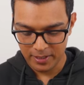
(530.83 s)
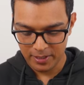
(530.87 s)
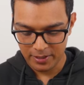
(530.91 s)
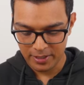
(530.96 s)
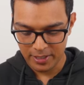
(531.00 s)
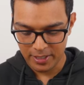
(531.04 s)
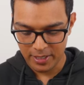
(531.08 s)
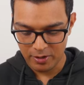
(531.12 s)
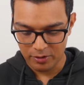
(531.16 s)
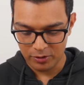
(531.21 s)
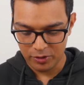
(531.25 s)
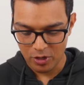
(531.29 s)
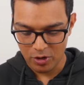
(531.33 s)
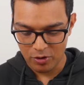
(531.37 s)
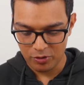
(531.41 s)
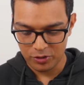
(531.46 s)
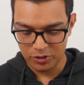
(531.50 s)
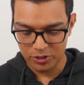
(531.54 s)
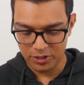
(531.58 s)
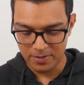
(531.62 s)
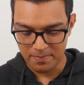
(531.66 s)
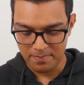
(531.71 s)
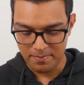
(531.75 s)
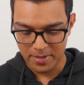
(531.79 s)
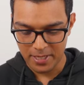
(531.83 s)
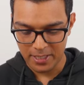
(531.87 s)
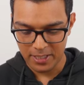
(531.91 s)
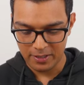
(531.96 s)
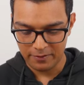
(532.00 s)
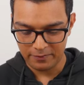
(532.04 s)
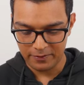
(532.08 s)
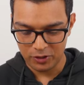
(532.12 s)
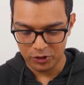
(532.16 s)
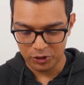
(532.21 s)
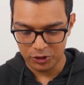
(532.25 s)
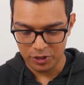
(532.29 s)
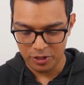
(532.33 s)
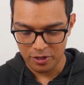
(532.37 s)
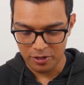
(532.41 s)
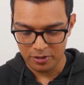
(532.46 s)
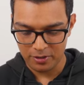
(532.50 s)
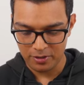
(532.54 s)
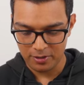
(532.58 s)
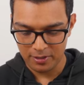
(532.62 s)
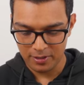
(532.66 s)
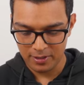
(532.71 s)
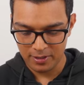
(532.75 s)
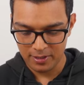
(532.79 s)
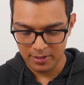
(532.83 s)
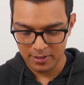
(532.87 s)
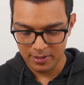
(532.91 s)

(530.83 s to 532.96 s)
Then I'll go to the middle of the shot